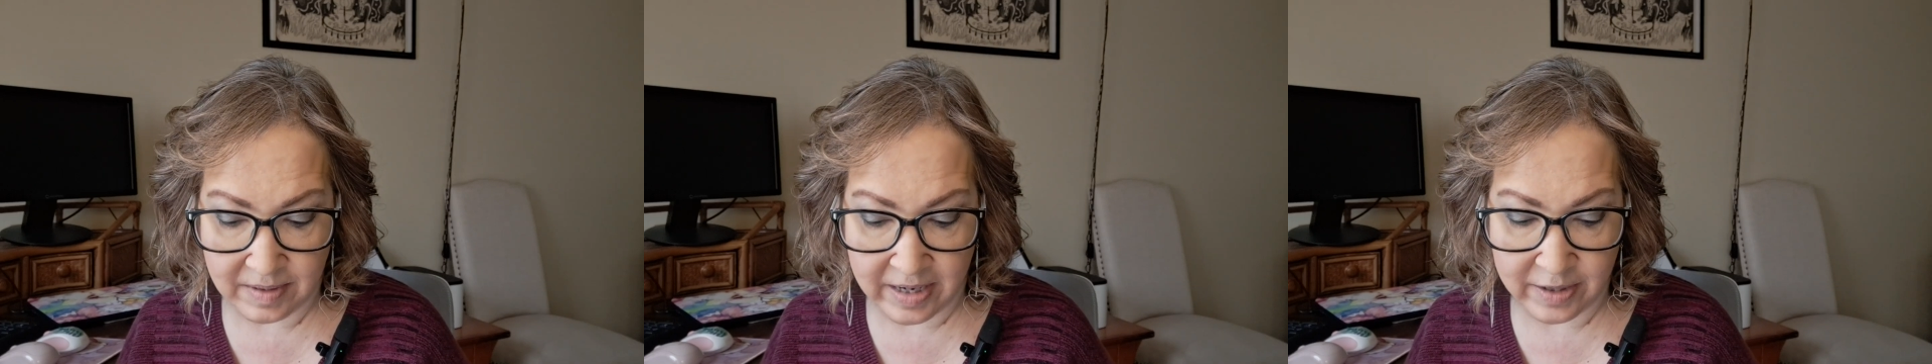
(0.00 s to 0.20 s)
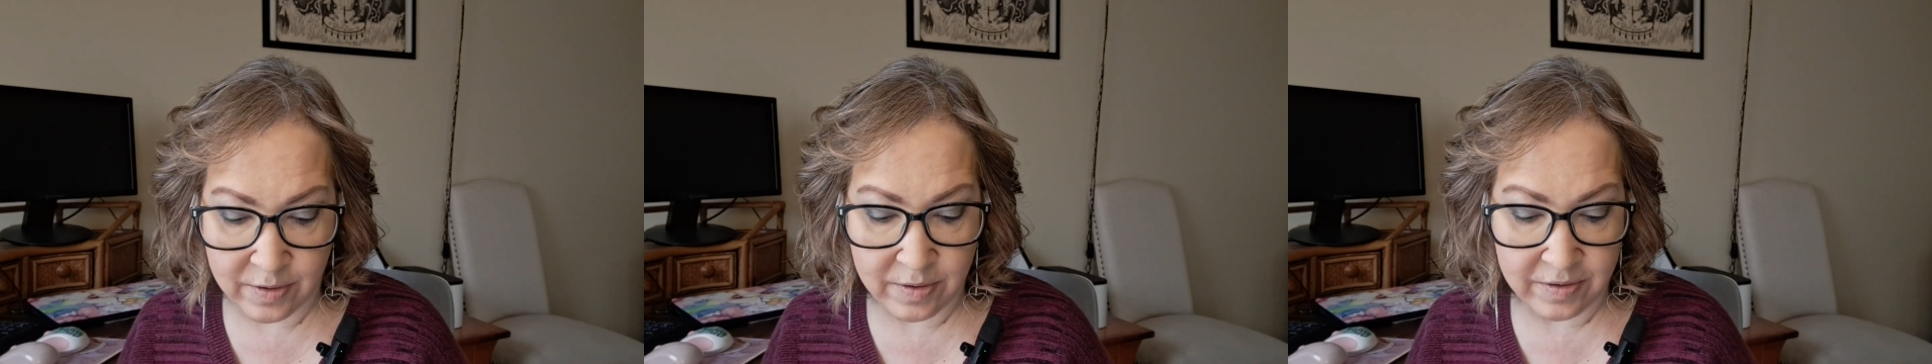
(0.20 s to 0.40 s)

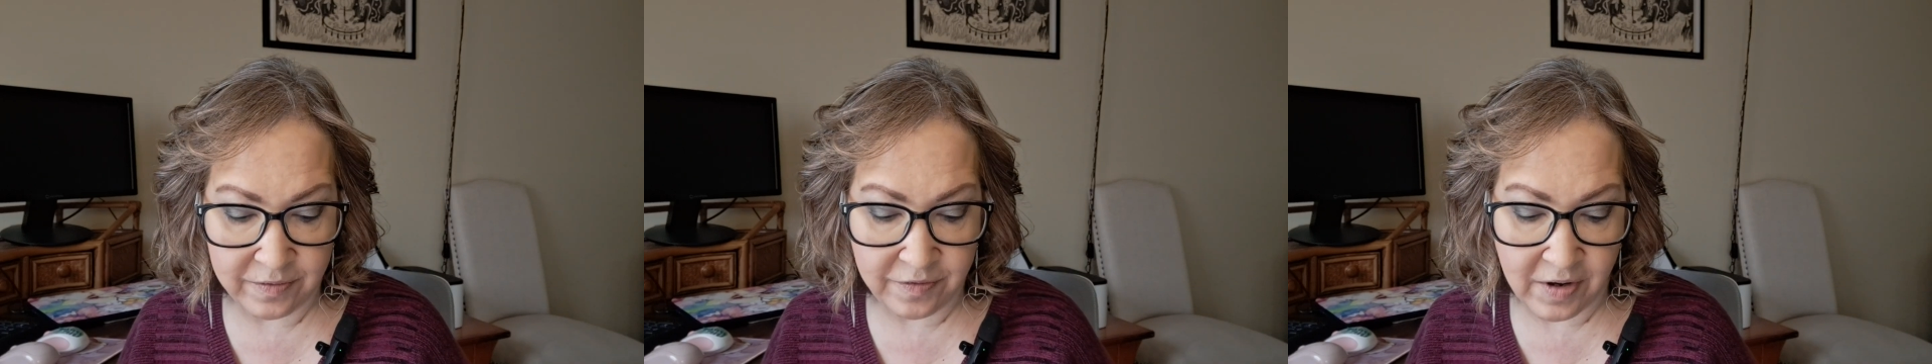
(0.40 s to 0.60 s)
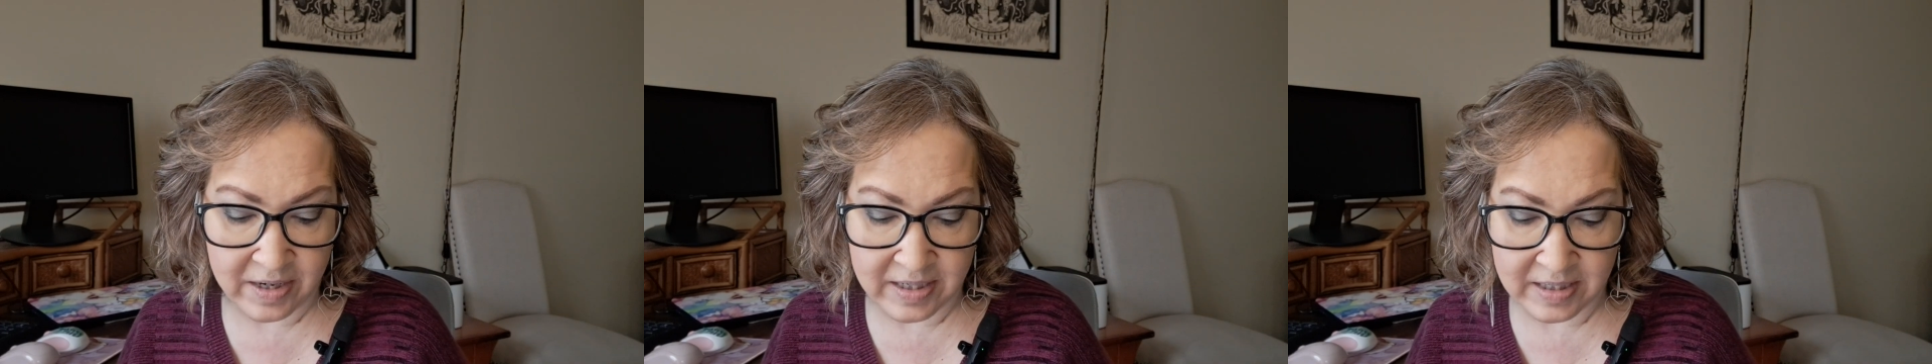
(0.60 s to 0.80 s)
I couldn't
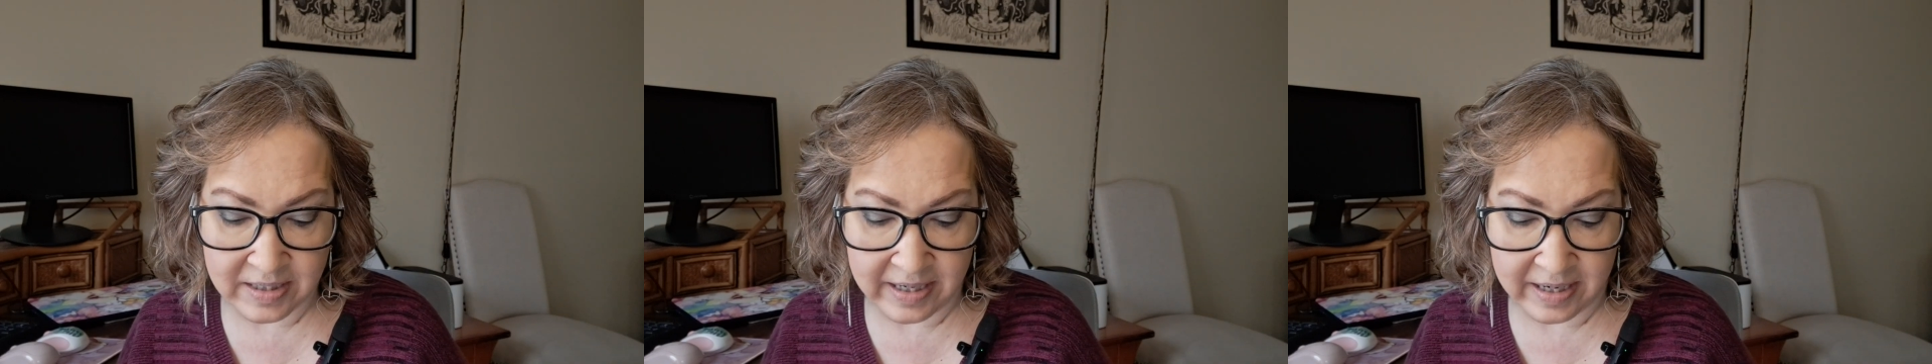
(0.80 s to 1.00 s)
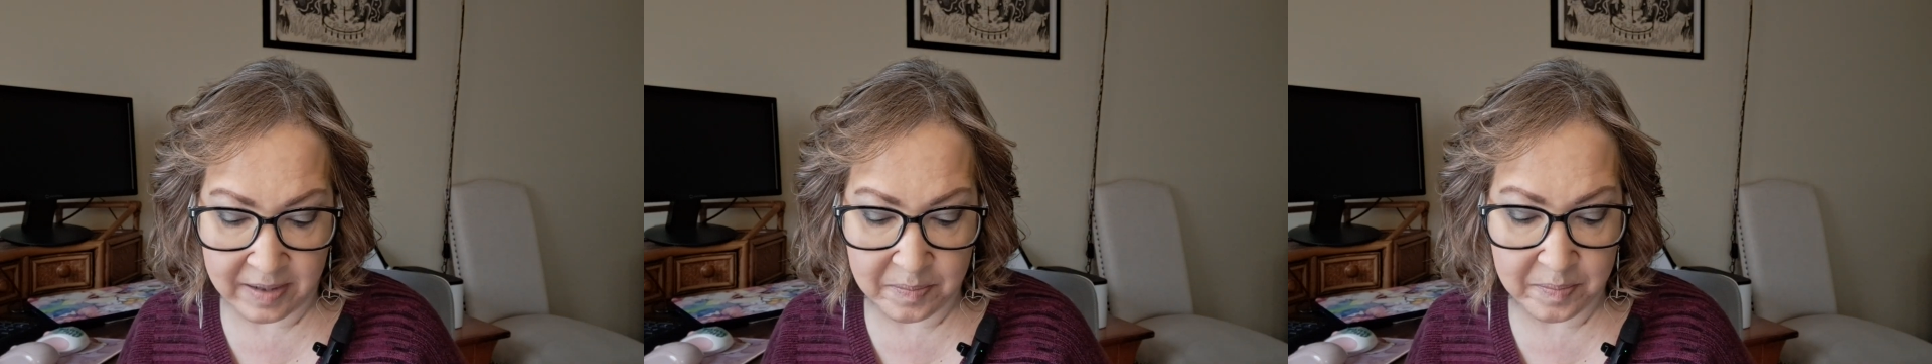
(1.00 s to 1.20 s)
find a
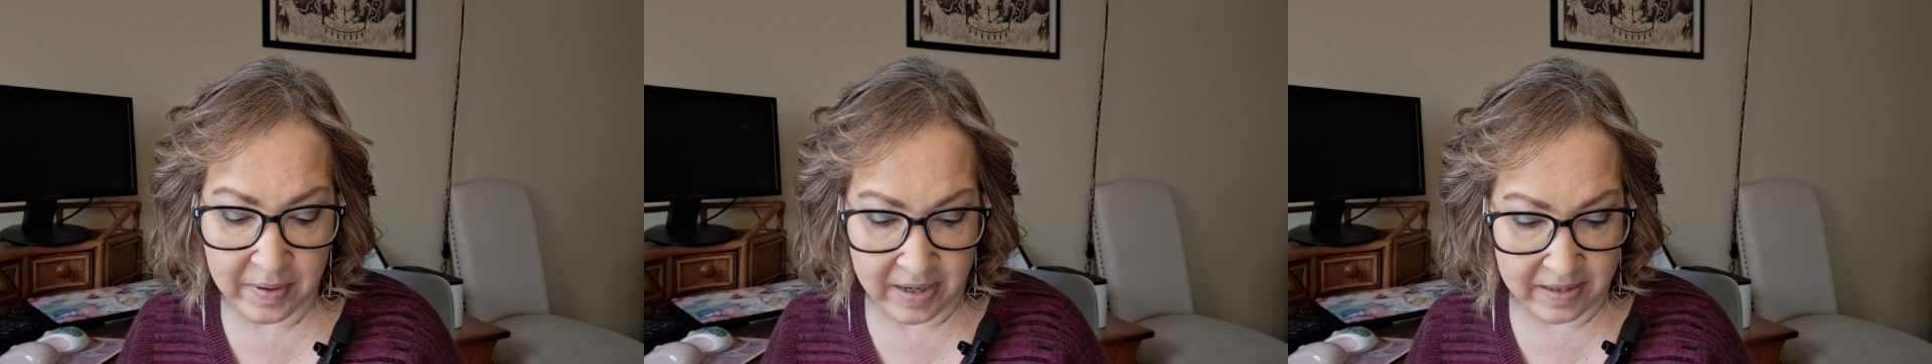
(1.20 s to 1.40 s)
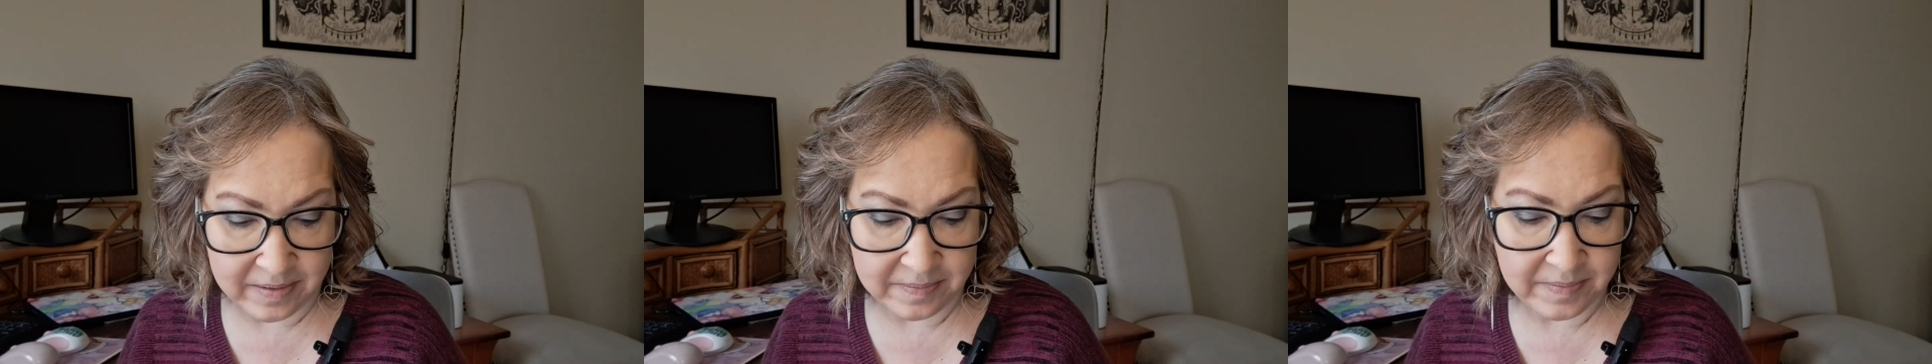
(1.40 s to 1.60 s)
date,
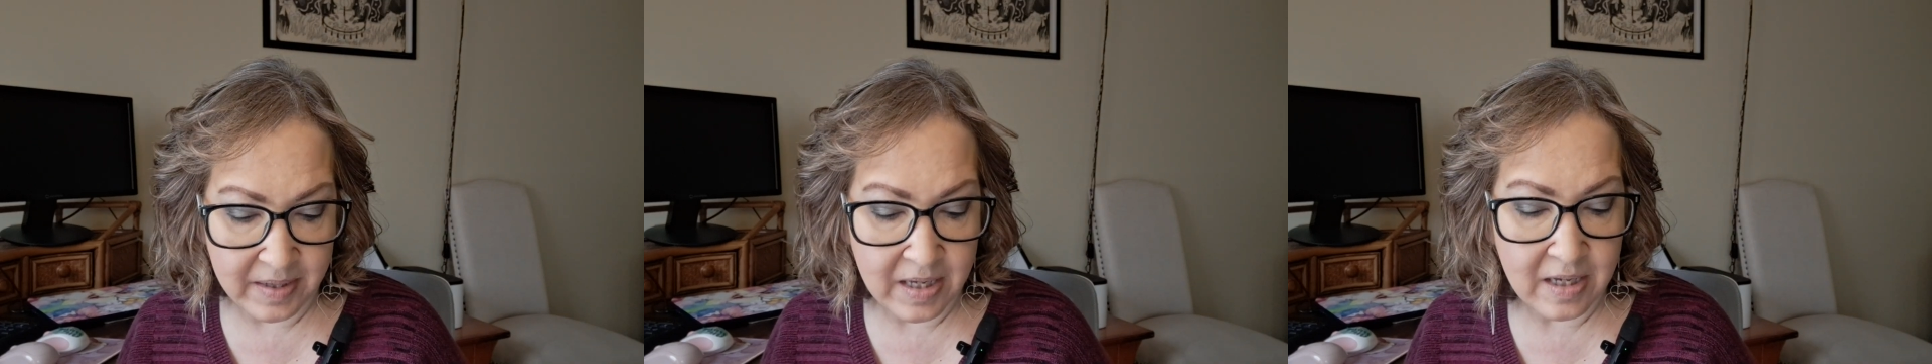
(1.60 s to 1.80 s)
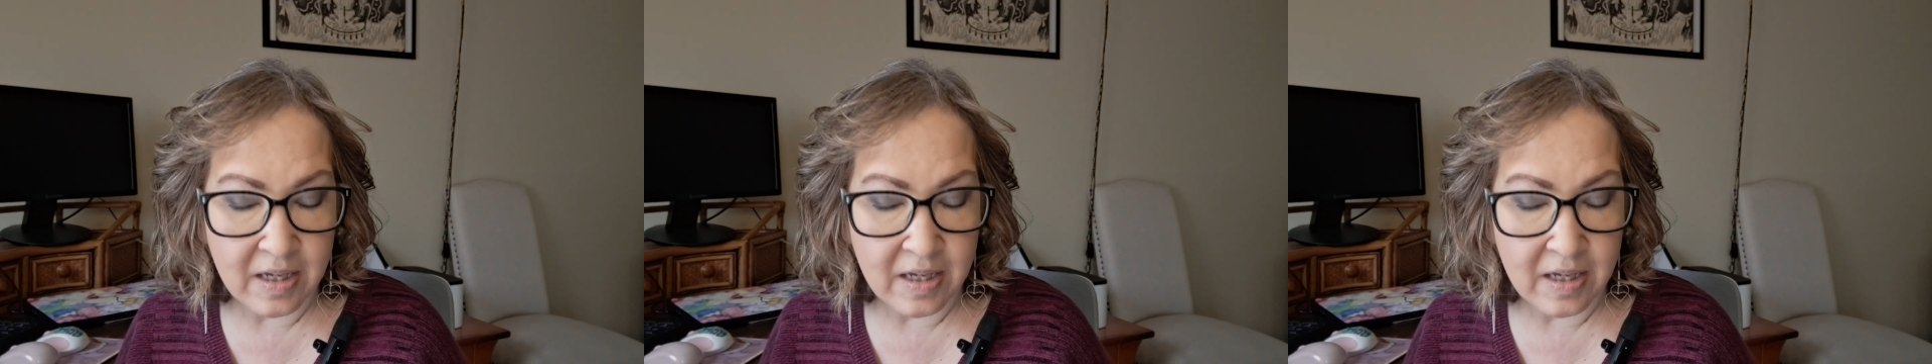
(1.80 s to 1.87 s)
but